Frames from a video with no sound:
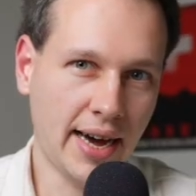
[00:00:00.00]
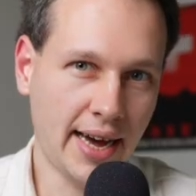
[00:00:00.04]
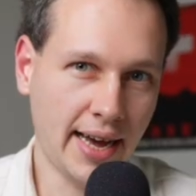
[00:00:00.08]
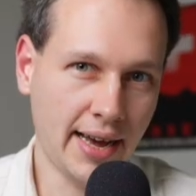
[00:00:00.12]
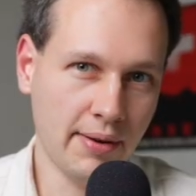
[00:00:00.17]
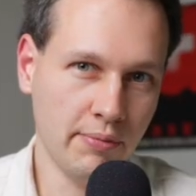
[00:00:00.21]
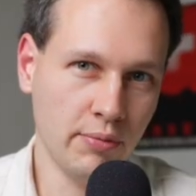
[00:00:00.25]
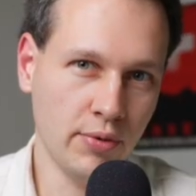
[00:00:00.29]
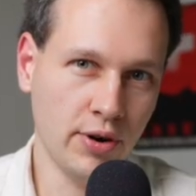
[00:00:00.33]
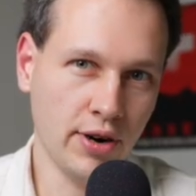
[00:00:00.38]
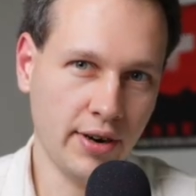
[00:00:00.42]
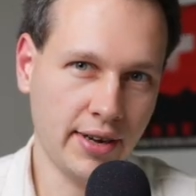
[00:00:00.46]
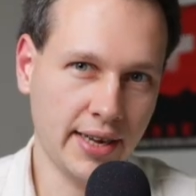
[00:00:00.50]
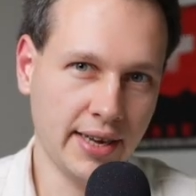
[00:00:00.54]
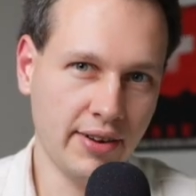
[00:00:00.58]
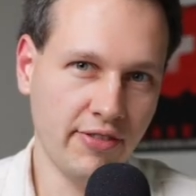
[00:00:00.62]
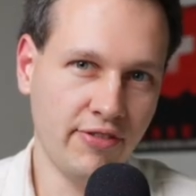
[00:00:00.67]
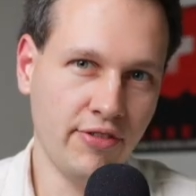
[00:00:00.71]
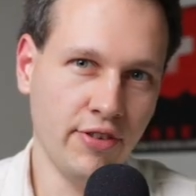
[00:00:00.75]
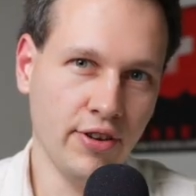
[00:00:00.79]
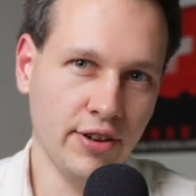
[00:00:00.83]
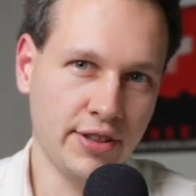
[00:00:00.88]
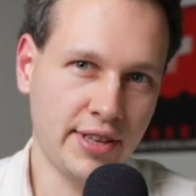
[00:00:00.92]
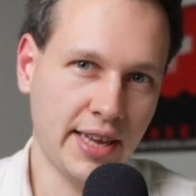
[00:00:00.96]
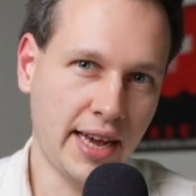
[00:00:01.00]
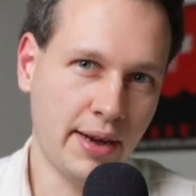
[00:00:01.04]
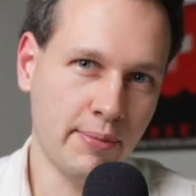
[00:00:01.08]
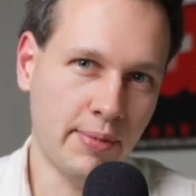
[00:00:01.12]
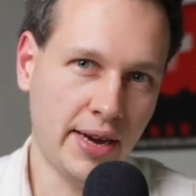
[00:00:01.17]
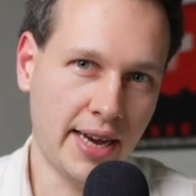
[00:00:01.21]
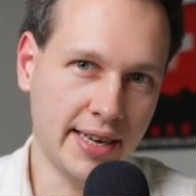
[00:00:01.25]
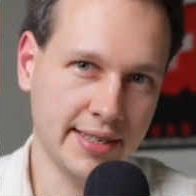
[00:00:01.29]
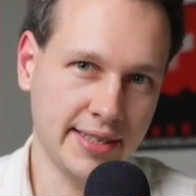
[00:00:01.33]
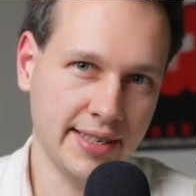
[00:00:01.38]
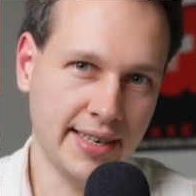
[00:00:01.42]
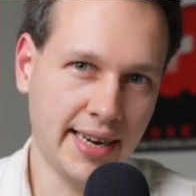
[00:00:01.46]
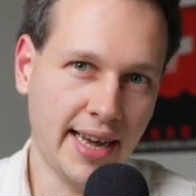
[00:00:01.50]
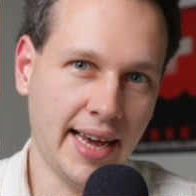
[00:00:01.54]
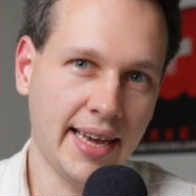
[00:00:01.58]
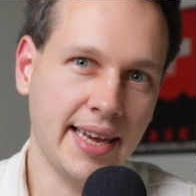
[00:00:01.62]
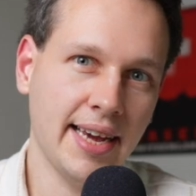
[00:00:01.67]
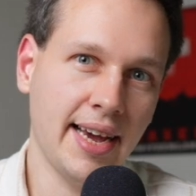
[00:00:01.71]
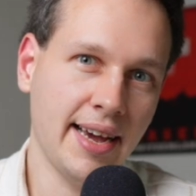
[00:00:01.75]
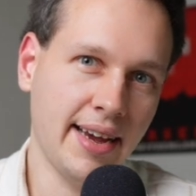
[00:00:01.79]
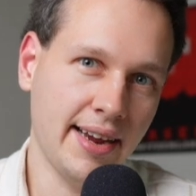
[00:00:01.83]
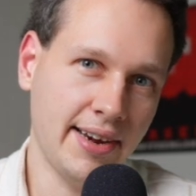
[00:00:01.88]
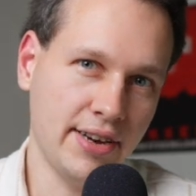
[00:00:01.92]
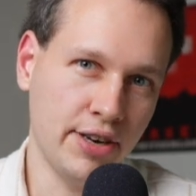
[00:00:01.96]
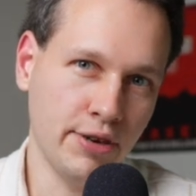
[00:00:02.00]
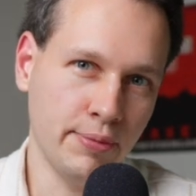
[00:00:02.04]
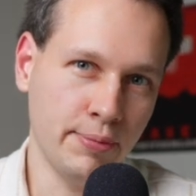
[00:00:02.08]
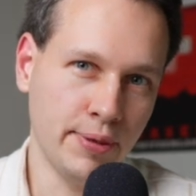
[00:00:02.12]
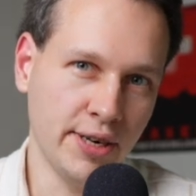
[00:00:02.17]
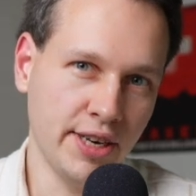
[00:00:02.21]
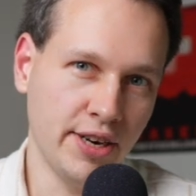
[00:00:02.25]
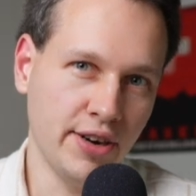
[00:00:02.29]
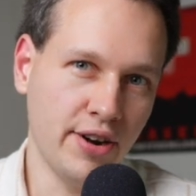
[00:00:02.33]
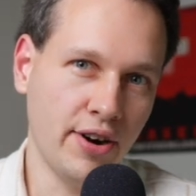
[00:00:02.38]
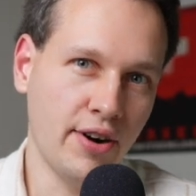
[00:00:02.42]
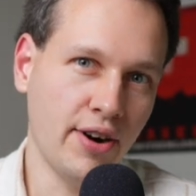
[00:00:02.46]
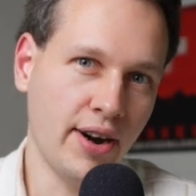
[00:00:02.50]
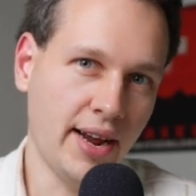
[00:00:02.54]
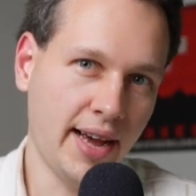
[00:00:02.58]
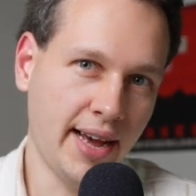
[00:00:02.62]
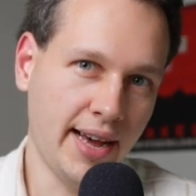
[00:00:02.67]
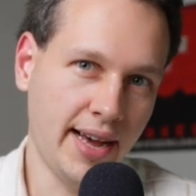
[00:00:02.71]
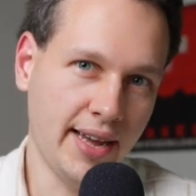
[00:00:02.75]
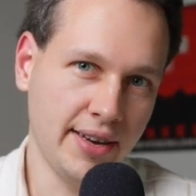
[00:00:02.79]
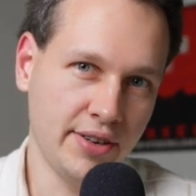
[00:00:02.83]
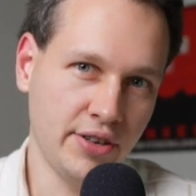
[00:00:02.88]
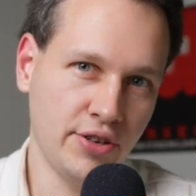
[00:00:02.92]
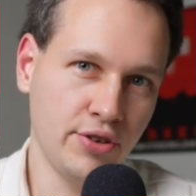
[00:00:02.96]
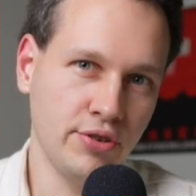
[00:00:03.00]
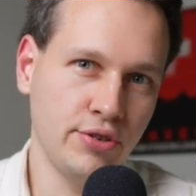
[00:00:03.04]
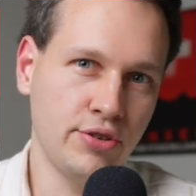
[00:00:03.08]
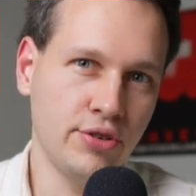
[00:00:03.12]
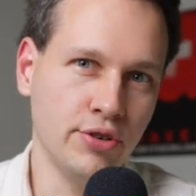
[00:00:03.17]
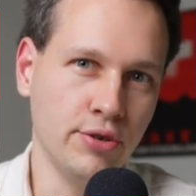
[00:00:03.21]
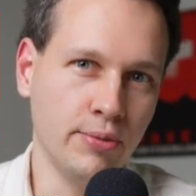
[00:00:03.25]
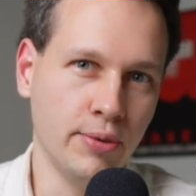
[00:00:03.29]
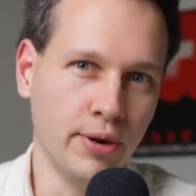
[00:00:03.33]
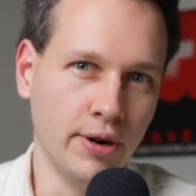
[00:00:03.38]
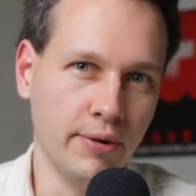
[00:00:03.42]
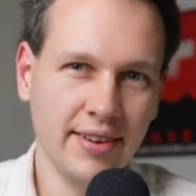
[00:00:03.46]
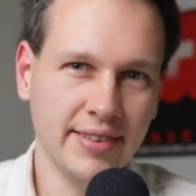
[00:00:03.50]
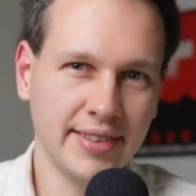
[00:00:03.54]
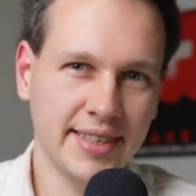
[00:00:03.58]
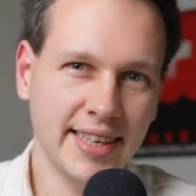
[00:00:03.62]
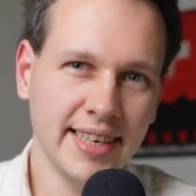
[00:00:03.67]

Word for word: I'm working full-time as an AI entrepreneur and YouTuber.